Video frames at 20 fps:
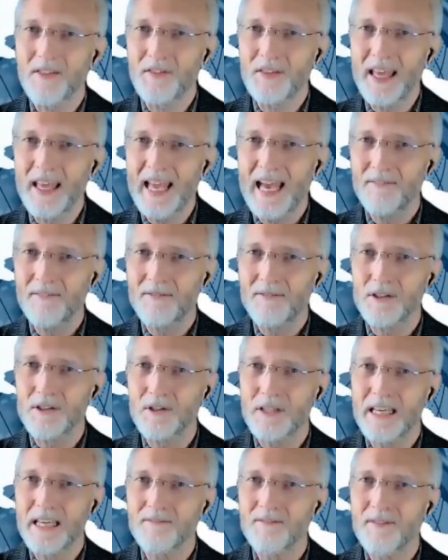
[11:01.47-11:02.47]
that they have to
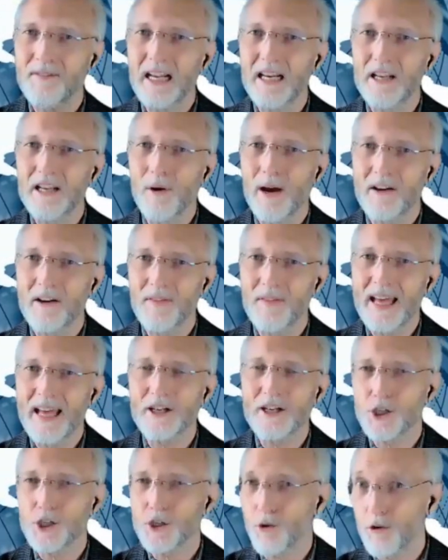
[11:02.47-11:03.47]
get value out of
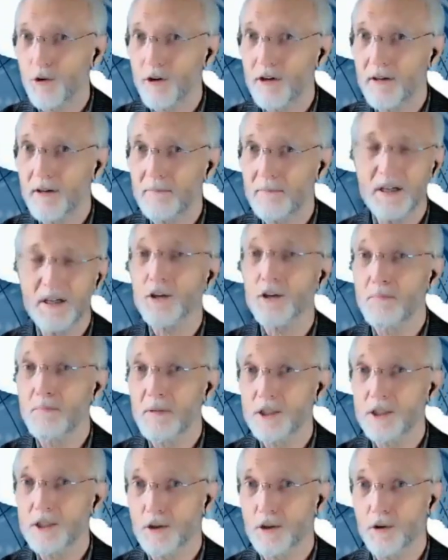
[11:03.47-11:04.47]
that shorter, much,
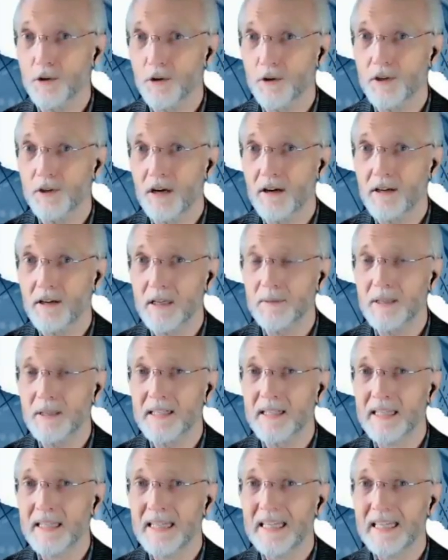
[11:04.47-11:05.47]
much shorter document.
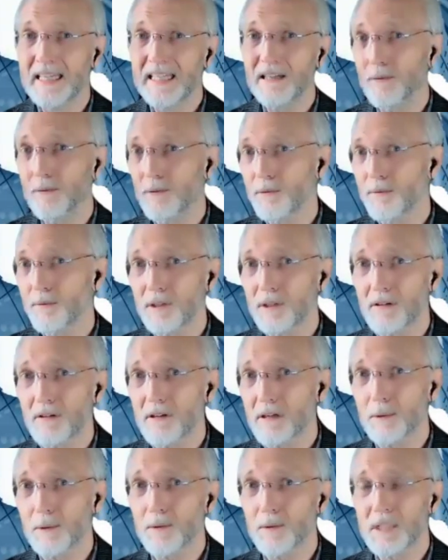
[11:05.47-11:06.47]
We're
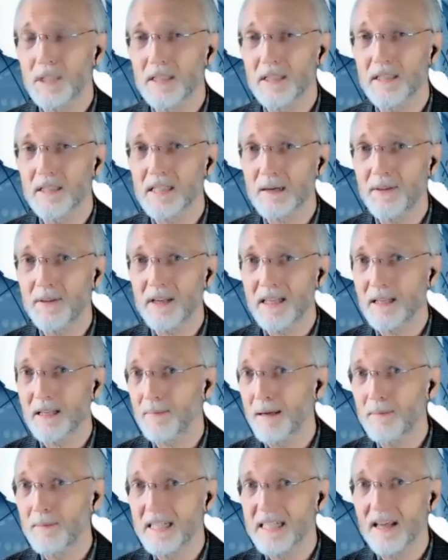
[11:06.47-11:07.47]
talking about something that
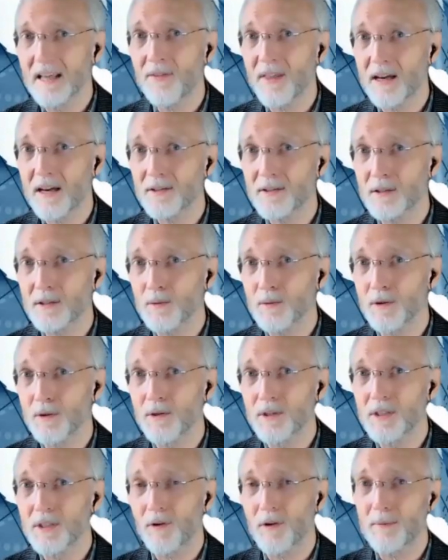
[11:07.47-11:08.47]
may be 10,000
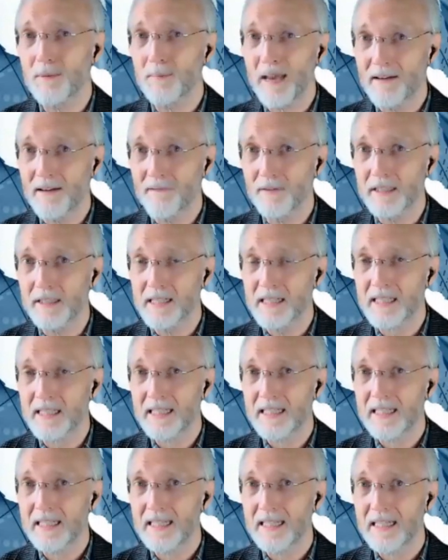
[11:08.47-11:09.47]
words for the pamphlet,
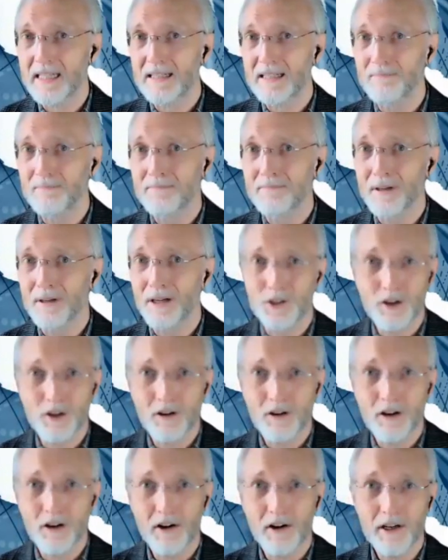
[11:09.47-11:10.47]
but a
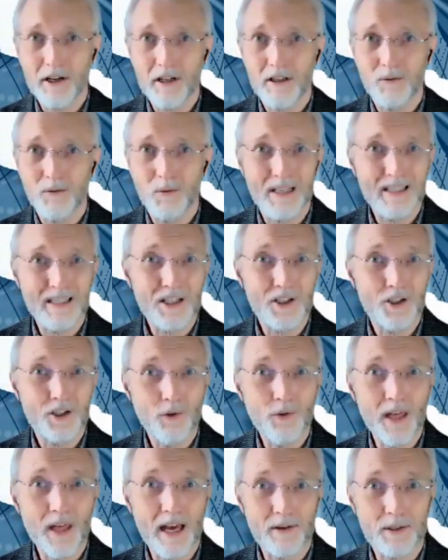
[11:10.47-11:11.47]
journal article wants
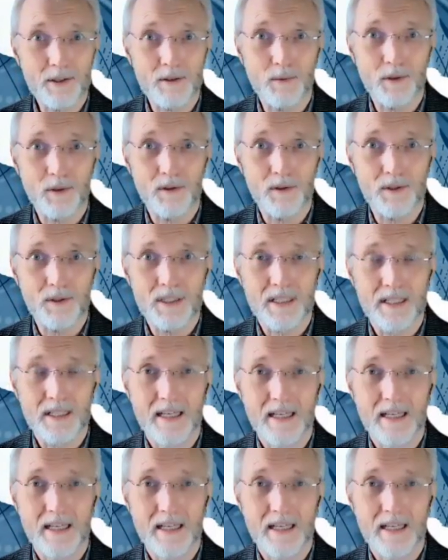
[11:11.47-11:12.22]
2,000 words.